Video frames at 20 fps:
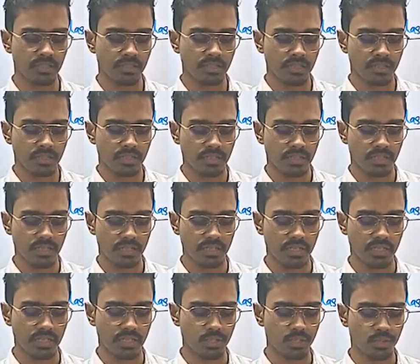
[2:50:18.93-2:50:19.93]

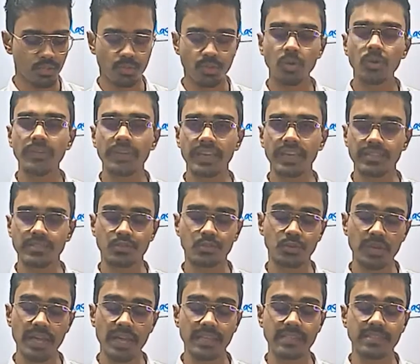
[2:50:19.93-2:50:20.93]
2 days
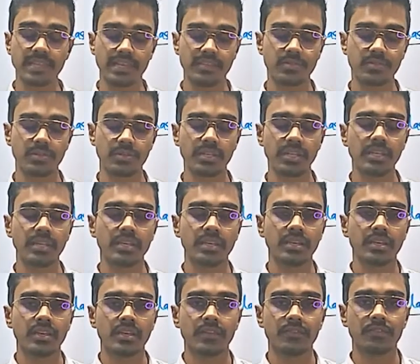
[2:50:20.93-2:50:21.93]
actually
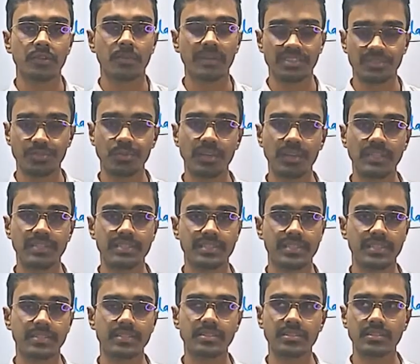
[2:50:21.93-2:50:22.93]
from S2A
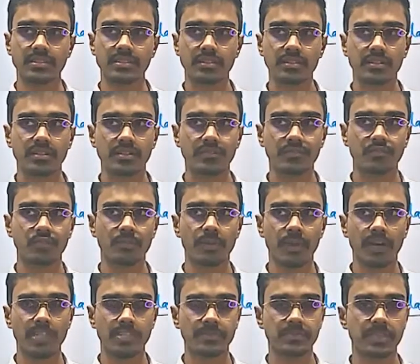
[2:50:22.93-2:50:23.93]
sessions for past
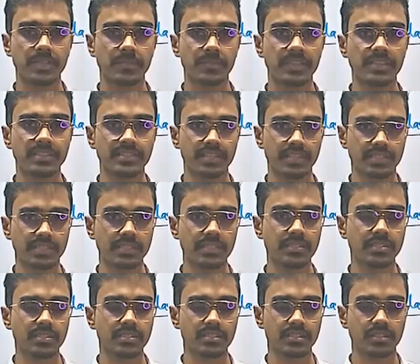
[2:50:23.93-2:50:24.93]
paper discussions
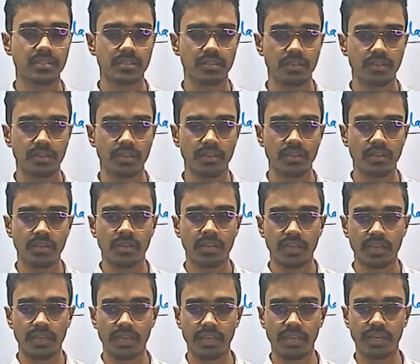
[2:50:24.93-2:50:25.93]

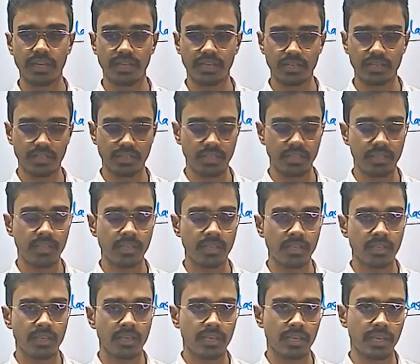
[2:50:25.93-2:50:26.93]
here
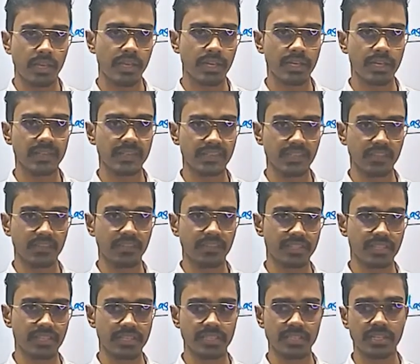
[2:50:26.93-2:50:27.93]
in surface
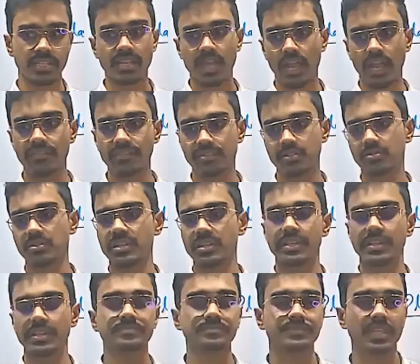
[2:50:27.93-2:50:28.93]
tension and viscosity,
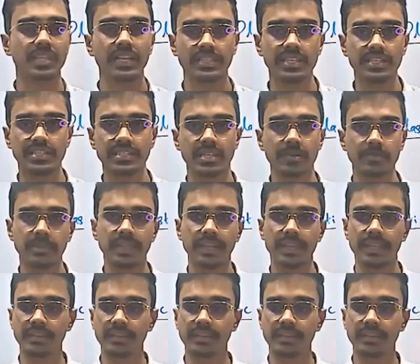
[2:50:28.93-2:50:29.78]
right? These already